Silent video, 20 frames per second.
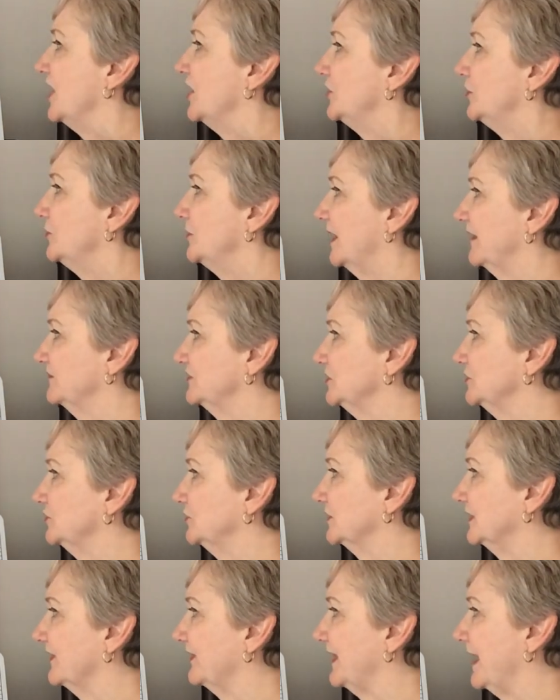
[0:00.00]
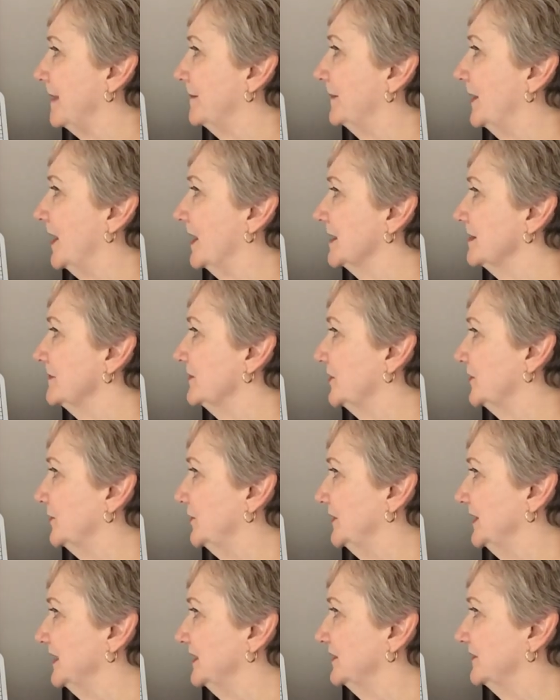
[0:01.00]
You have to look at that bottom
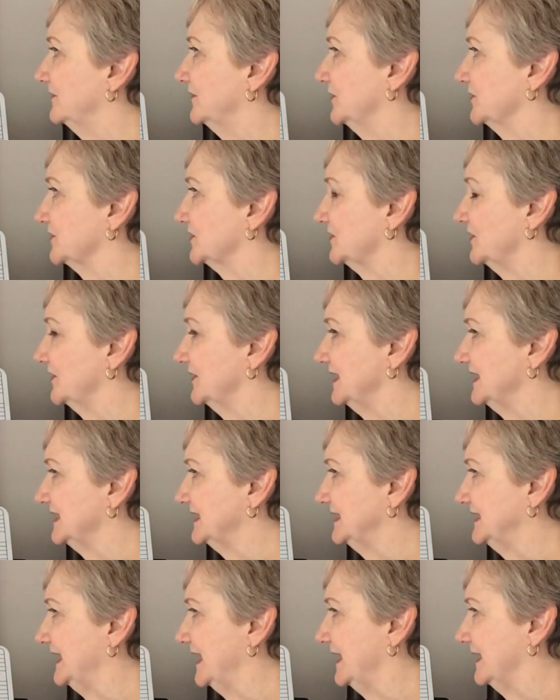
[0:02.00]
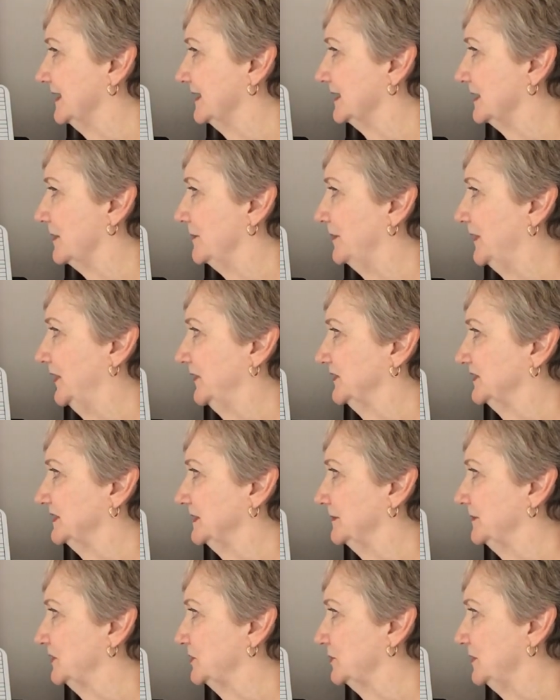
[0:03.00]
third interval. So let's take a
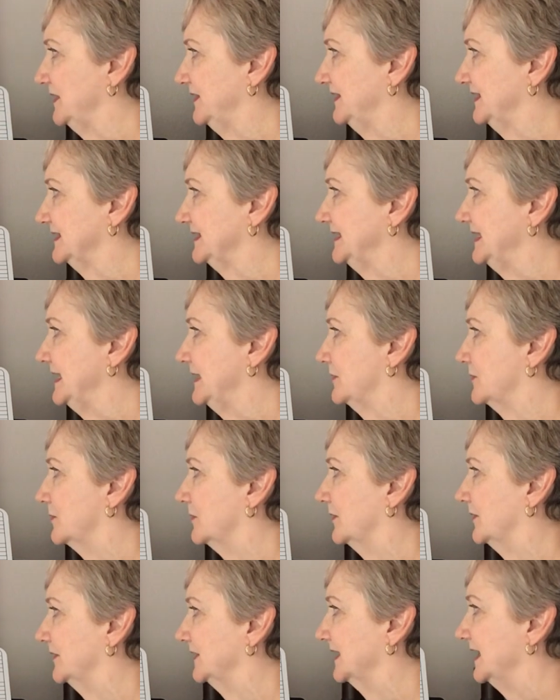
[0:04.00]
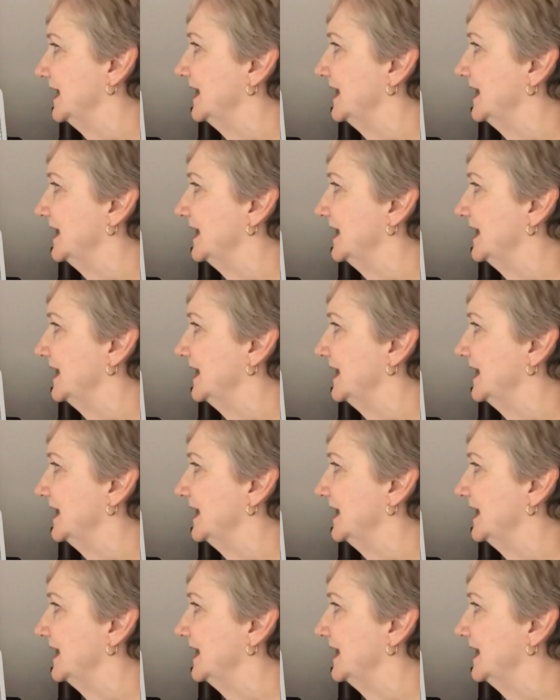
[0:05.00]
comparison between the C chord.